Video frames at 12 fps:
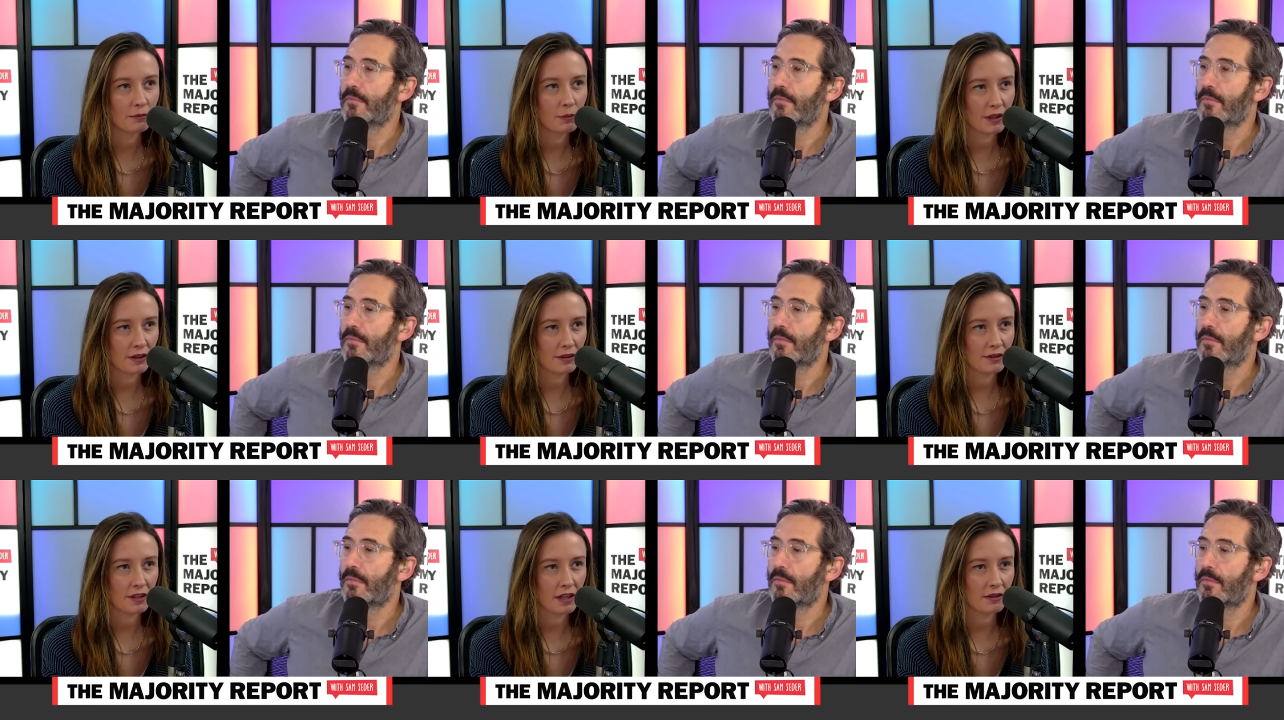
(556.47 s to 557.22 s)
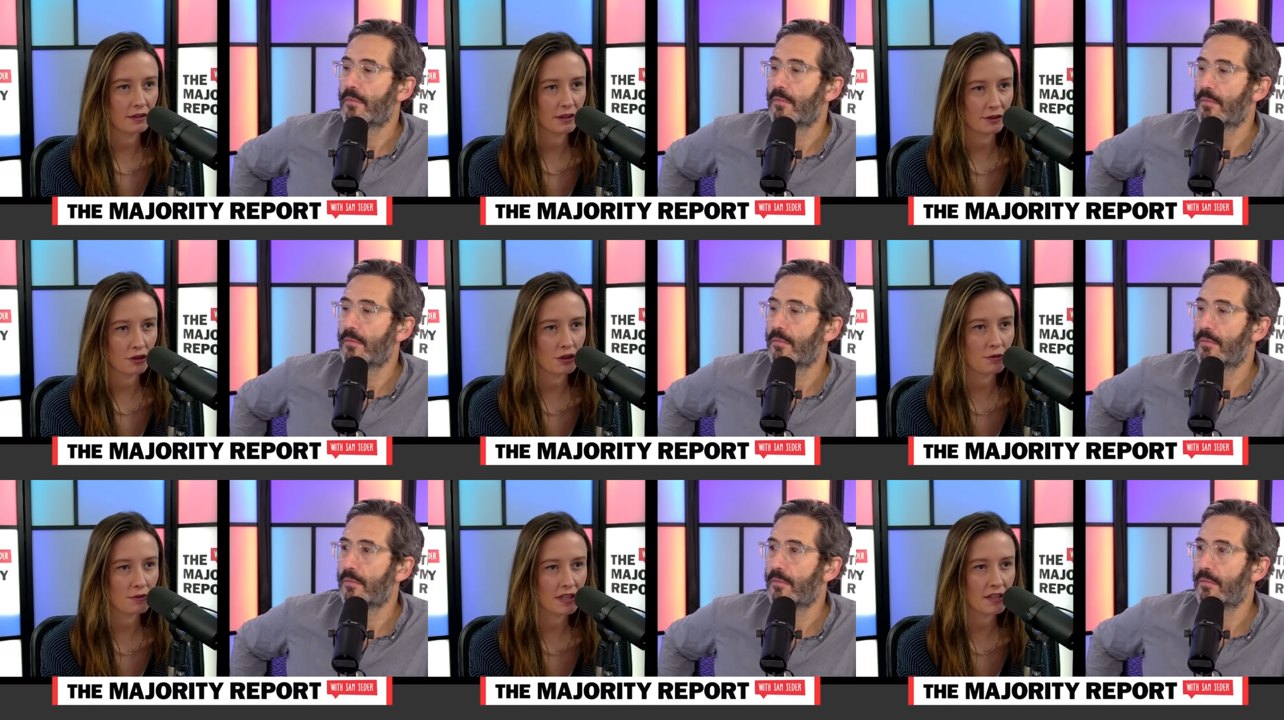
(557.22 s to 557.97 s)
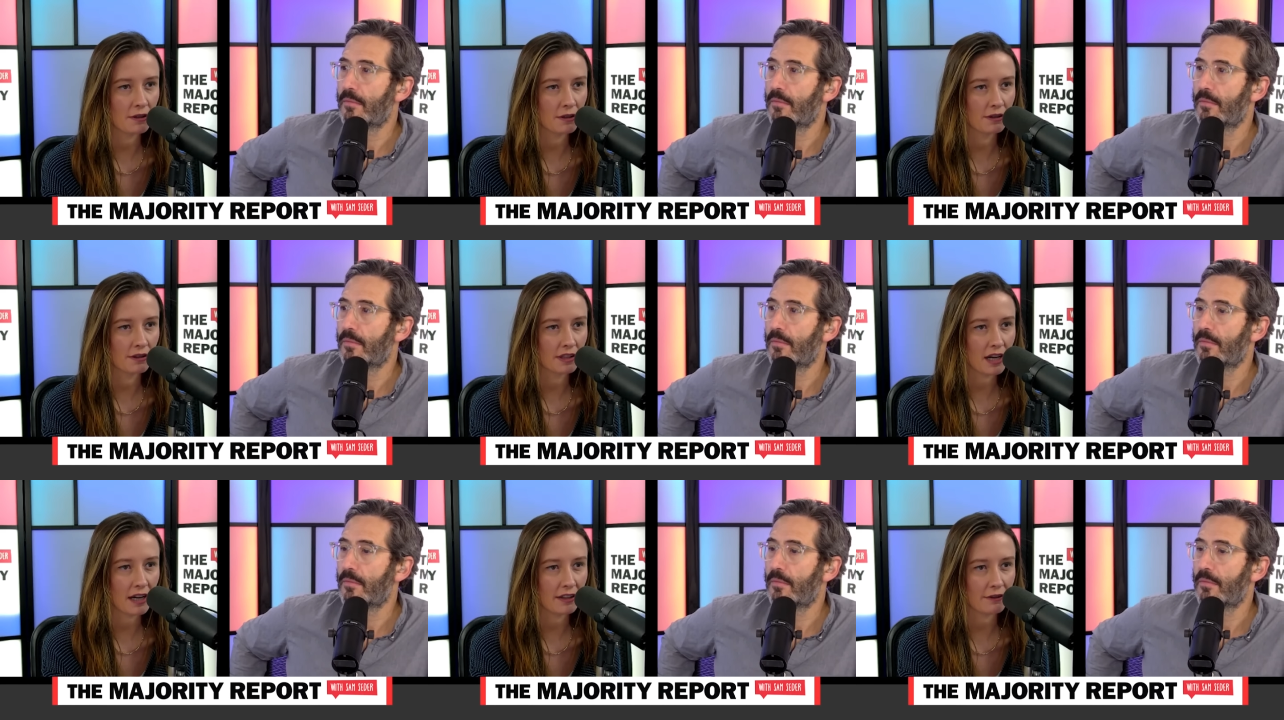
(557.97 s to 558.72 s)
Speaker 1: with the, the, the two
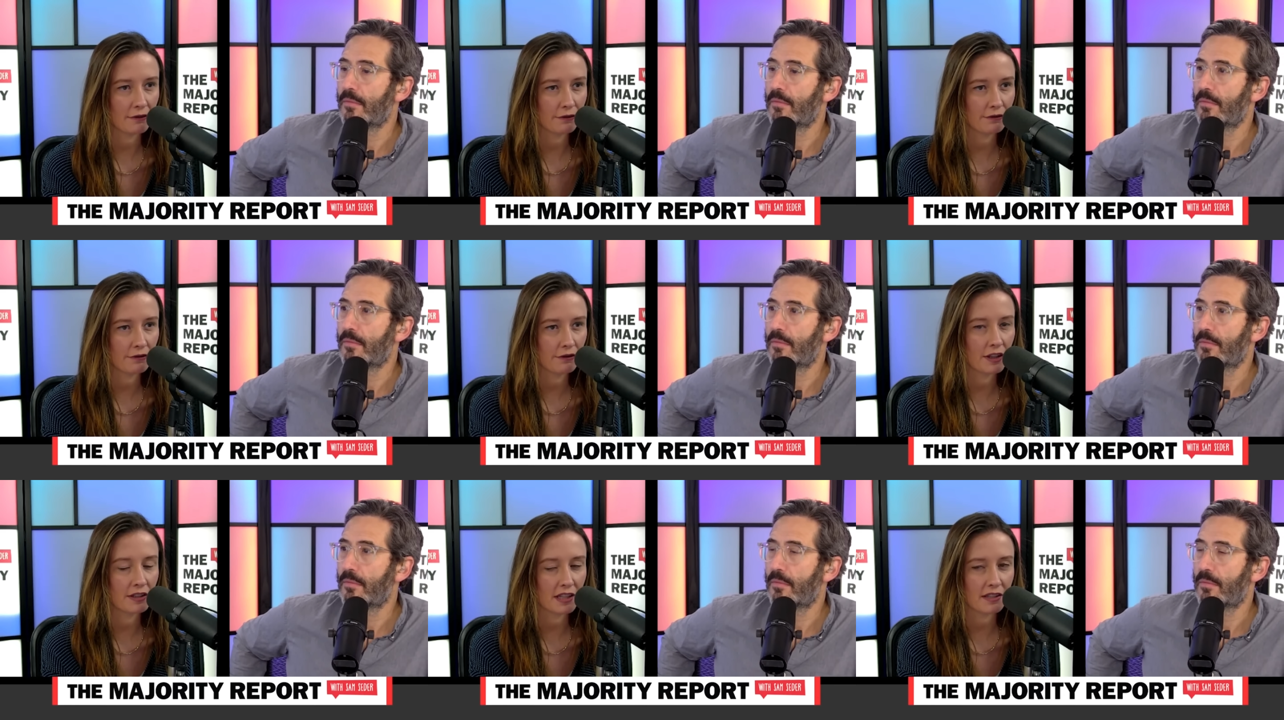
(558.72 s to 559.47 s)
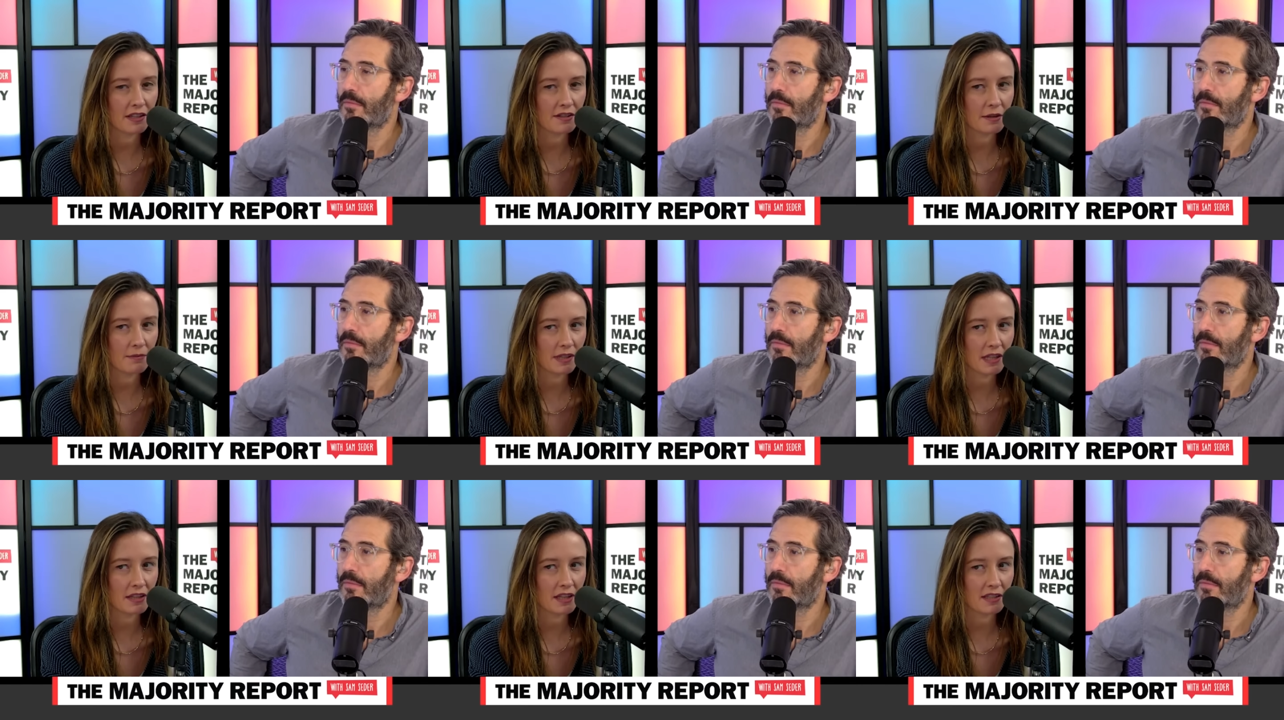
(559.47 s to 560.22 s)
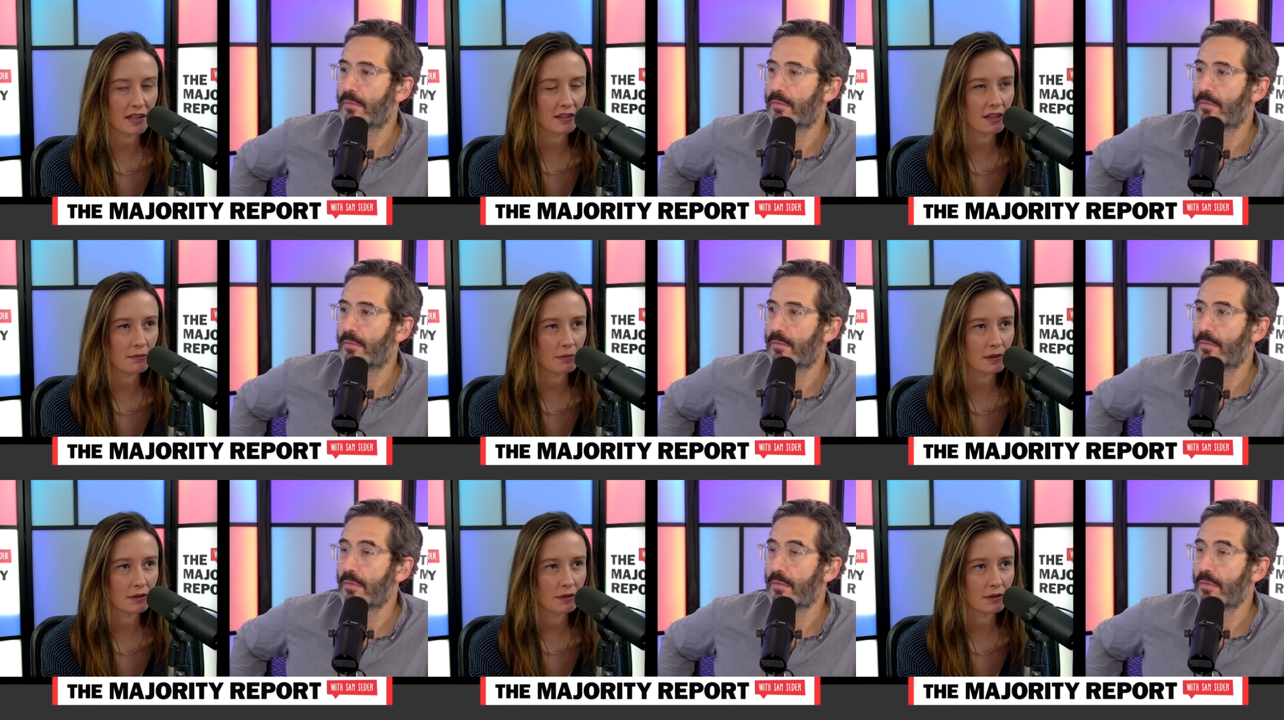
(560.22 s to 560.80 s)
tiered kind of funding systems that they set up.